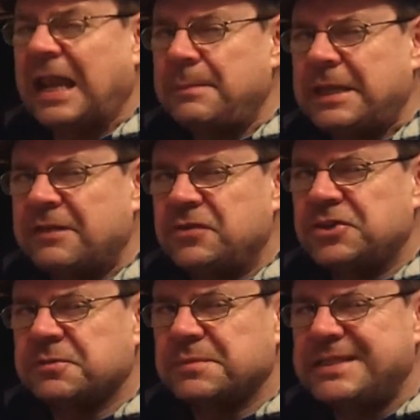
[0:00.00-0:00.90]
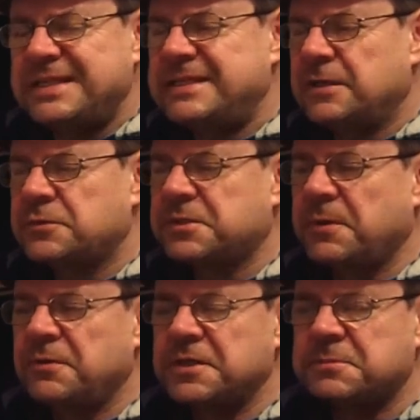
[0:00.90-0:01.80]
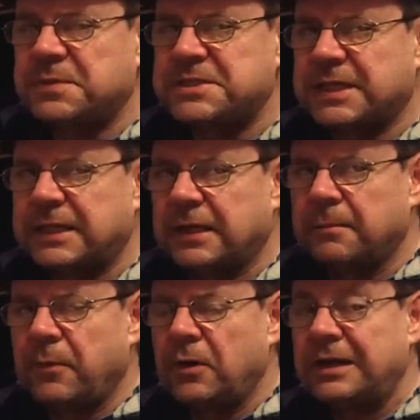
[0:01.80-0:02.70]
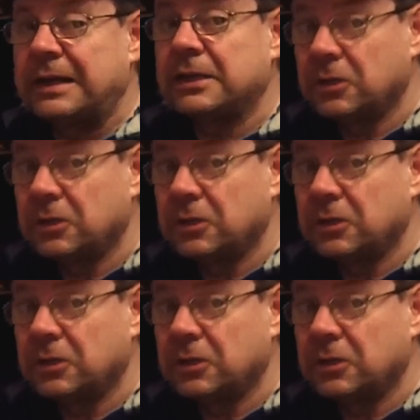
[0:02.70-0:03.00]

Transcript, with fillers: Let me give you some details about this particular bottling,